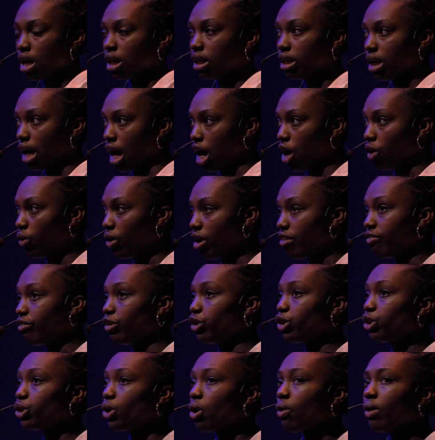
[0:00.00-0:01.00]
Now, if
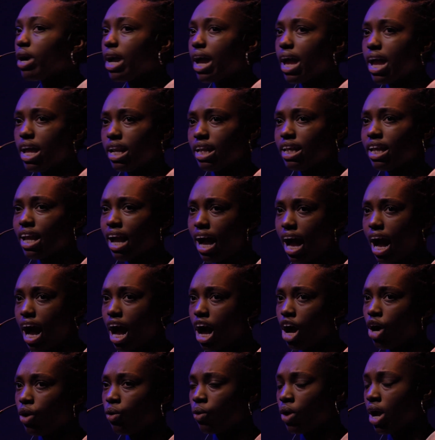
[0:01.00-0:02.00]
you throw it
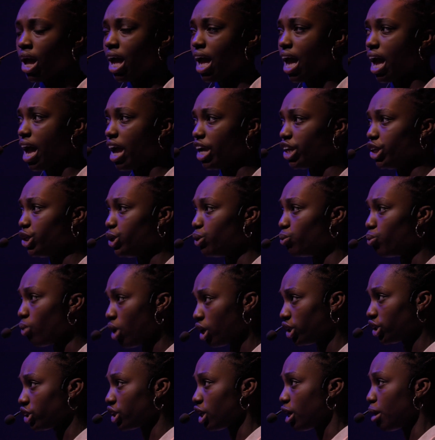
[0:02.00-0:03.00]
anyhow and you
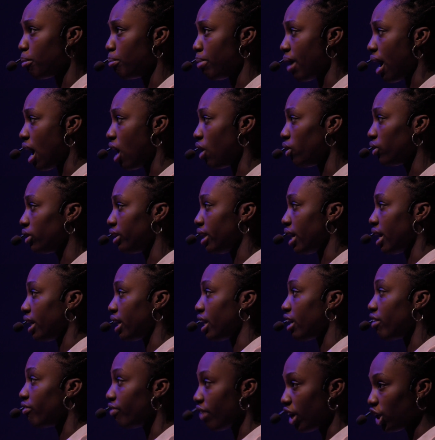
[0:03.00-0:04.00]
wander about,
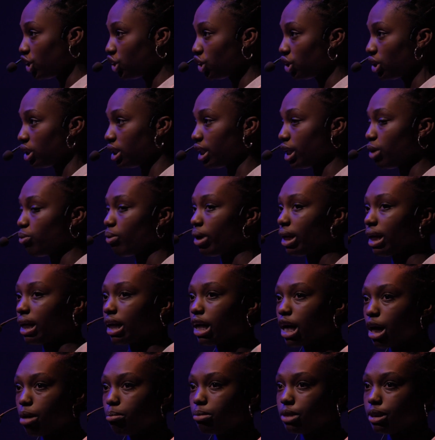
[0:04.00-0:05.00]
then eventually when it
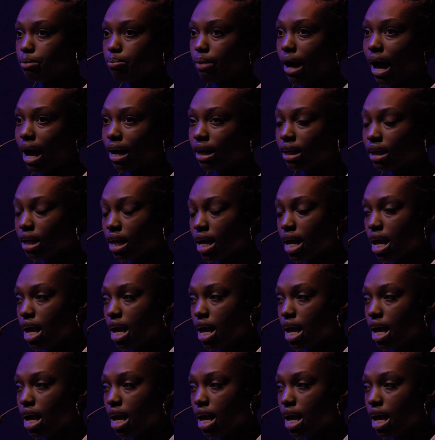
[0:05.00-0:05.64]
comes back,